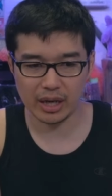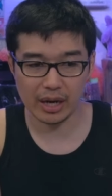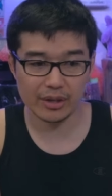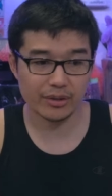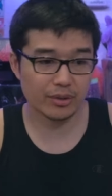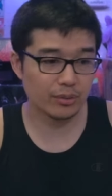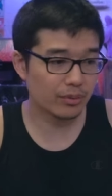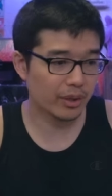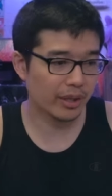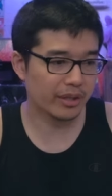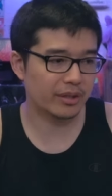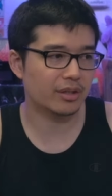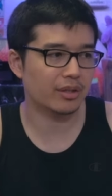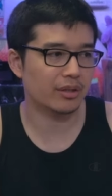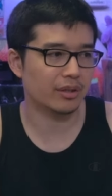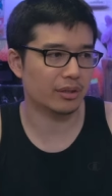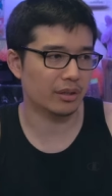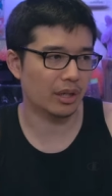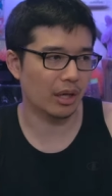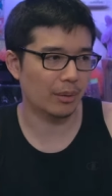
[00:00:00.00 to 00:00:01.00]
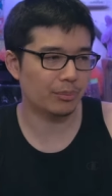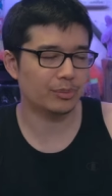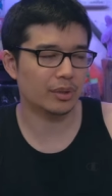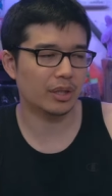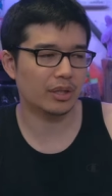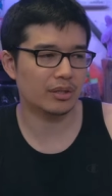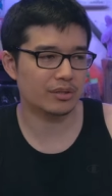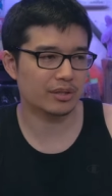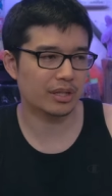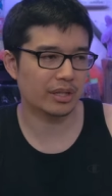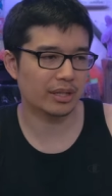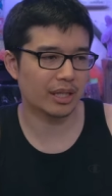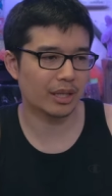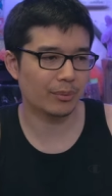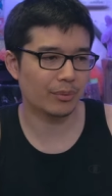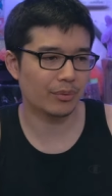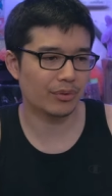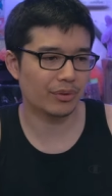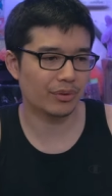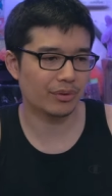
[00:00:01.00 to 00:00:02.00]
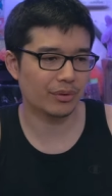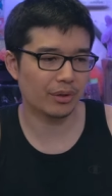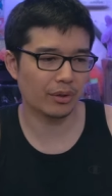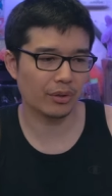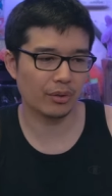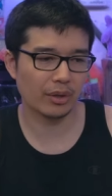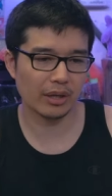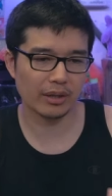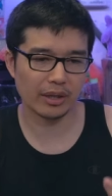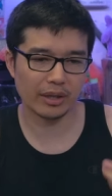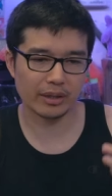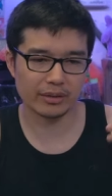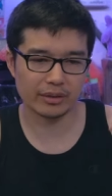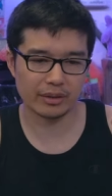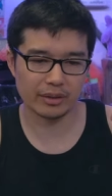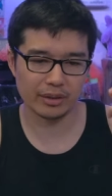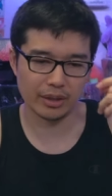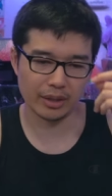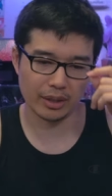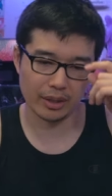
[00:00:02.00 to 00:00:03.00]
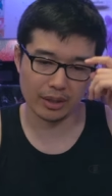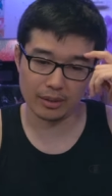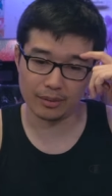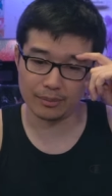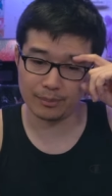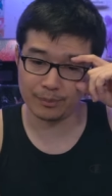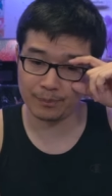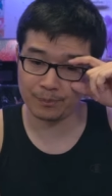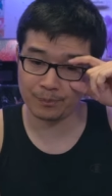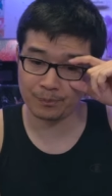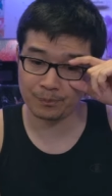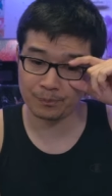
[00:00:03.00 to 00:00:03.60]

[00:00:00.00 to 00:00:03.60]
I do like the updates that came with it though. I like the um,